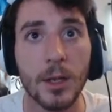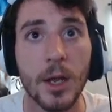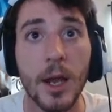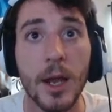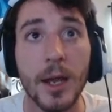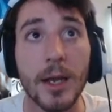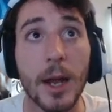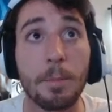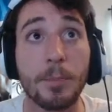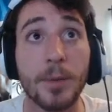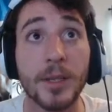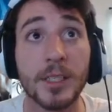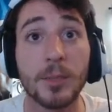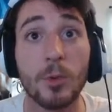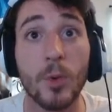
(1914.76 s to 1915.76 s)
and I
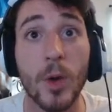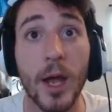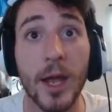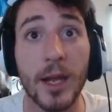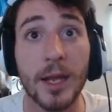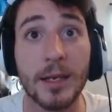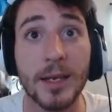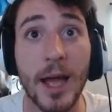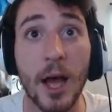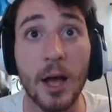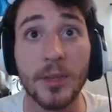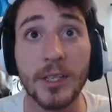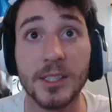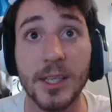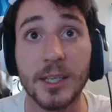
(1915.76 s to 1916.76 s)
pissed them away, and now
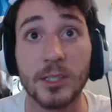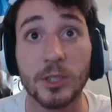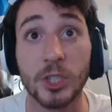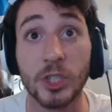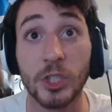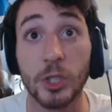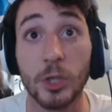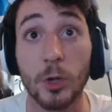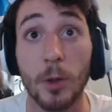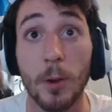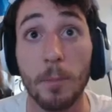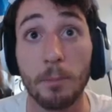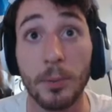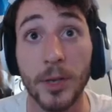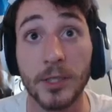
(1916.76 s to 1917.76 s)
these things are still
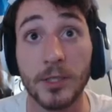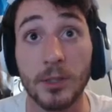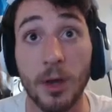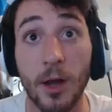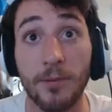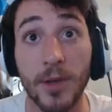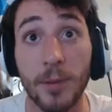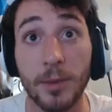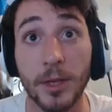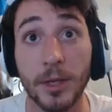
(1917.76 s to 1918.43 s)
pissed off at me.